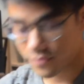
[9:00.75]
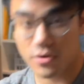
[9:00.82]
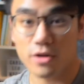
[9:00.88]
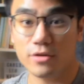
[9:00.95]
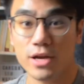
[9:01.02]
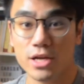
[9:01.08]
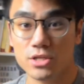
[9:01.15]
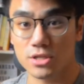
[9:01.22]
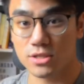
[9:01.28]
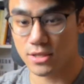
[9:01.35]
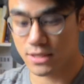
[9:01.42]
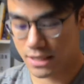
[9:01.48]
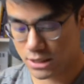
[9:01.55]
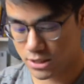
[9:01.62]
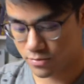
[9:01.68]
variations to
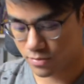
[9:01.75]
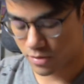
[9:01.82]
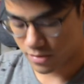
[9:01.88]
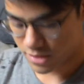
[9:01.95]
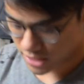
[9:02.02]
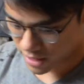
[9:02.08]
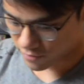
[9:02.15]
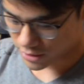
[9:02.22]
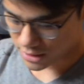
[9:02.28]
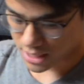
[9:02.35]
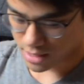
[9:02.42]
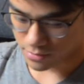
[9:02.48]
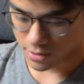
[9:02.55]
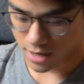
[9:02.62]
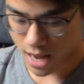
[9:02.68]
this. Say, for
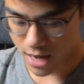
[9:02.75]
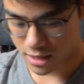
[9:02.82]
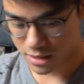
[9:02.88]
example, adding the